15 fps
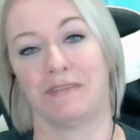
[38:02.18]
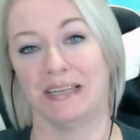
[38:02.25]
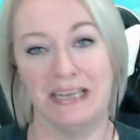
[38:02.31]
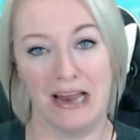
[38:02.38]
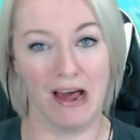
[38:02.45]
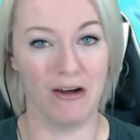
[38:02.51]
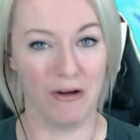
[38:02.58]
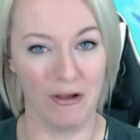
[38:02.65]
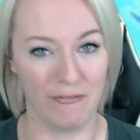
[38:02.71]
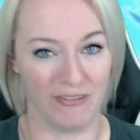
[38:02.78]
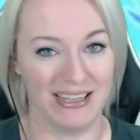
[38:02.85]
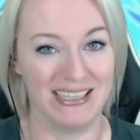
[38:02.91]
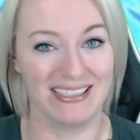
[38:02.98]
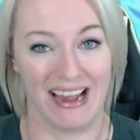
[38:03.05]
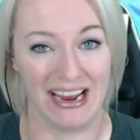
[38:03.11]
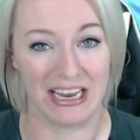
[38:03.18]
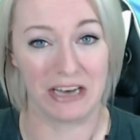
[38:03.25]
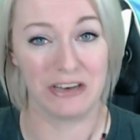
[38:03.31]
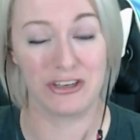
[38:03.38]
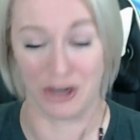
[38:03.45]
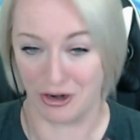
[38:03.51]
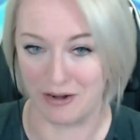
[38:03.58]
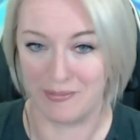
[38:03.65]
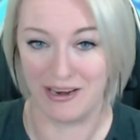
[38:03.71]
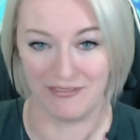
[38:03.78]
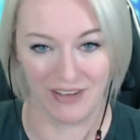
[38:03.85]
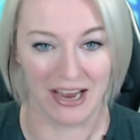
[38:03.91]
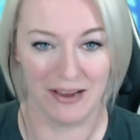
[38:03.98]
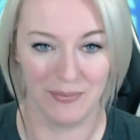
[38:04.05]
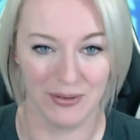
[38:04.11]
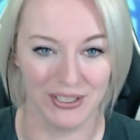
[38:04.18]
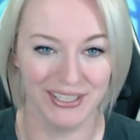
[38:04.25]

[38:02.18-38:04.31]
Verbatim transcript: know if it's like tournament viable.